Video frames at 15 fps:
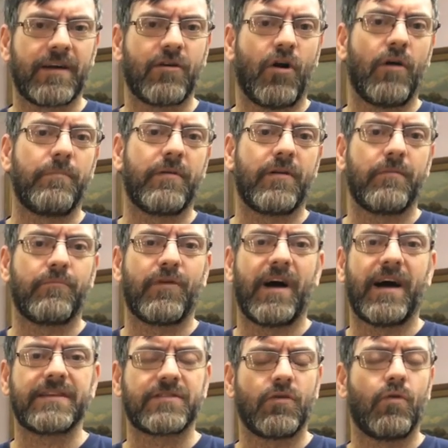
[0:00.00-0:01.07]
copper and
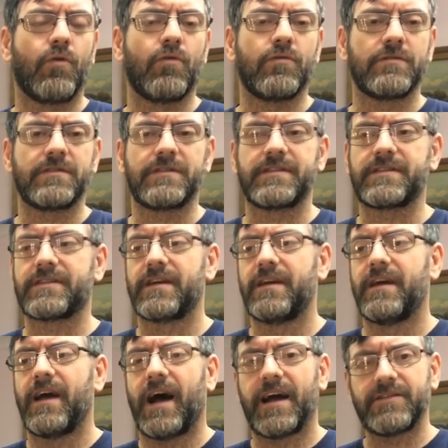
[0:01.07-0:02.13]
brass horns.
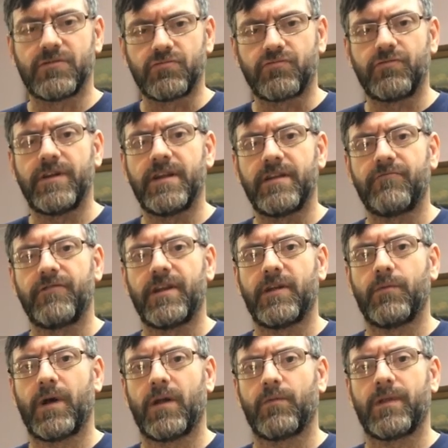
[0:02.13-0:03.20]
I do really,
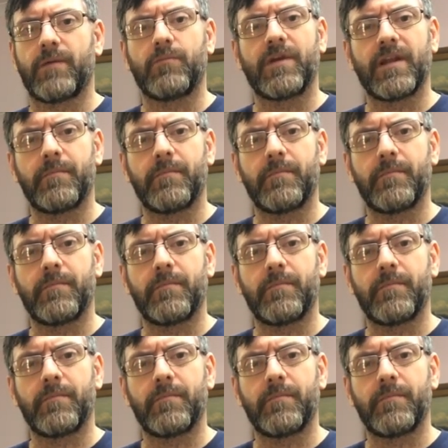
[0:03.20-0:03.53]
really well with them.